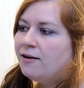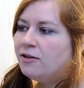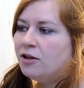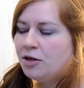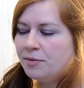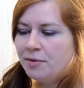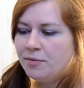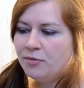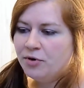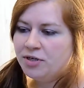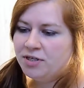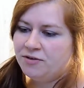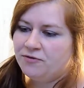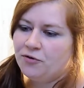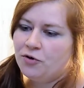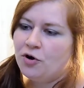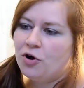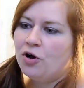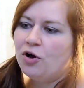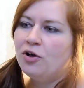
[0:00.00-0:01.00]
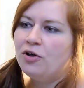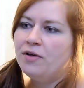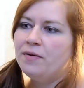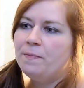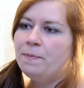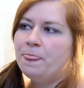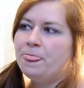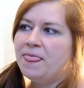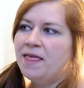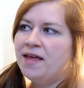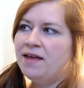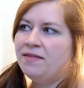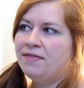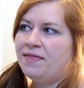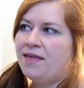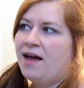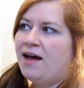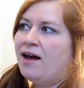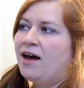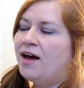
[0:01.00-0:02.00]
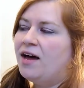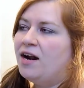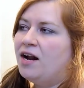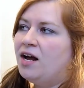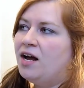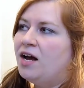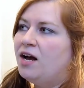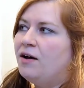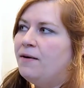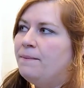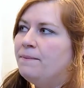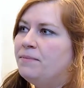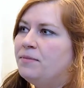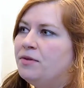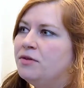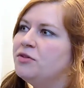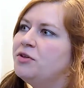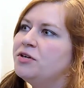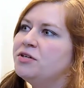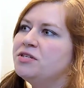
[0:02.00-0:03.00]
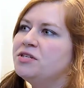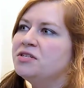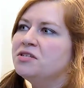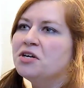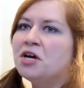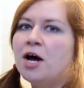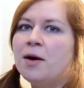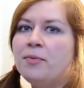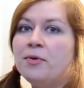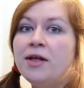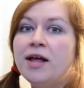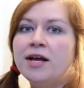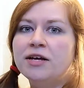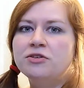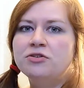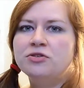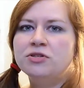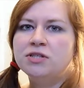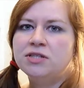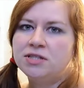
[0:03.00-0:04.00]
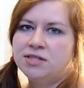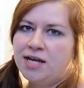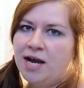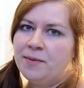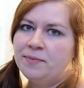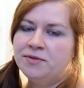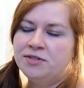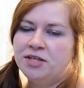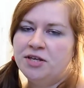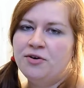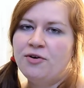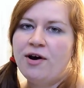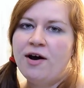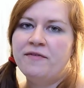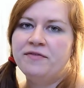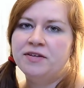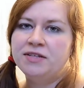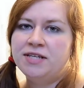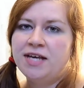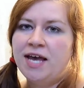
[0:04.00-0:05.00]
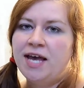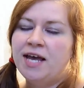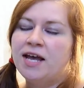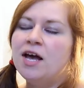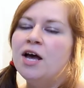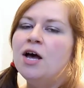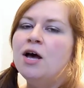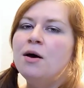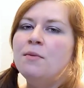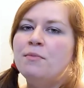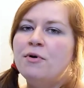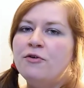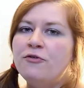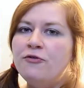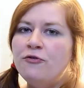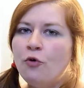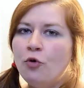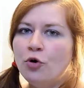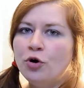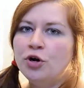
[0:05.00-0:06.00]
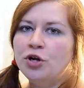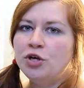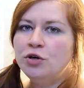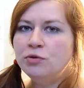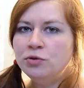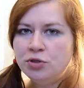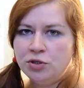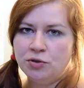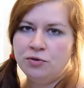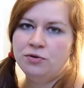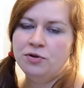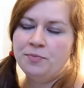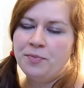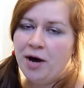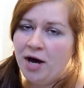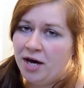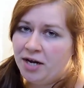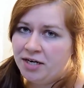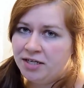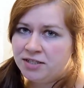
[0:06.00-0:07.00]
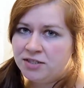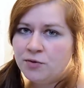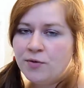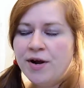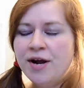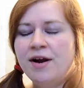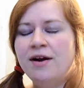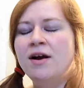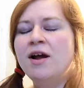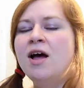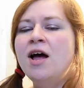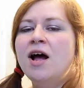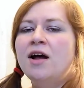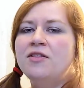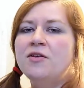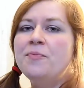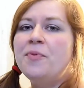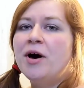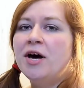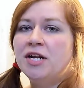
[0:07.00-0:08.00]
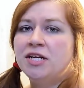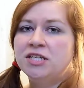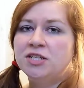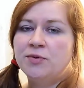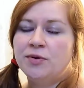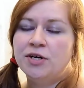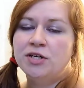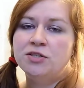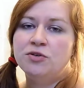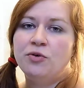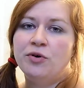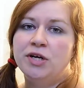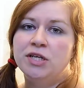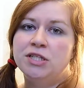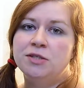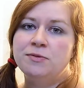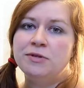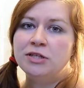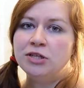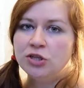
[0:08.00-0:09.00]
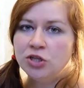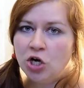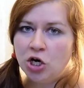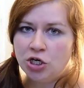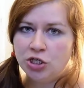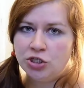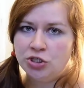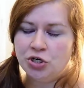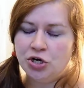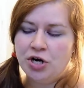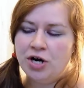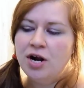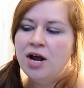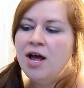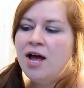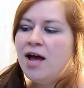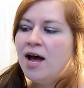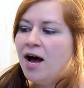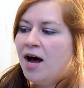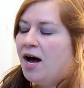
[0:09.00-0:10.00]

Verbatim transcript: a little bit more difficult in that um, there's just a couple extra steps that you have to take before you do the Punnett square, and the Punnett square is going to be larger.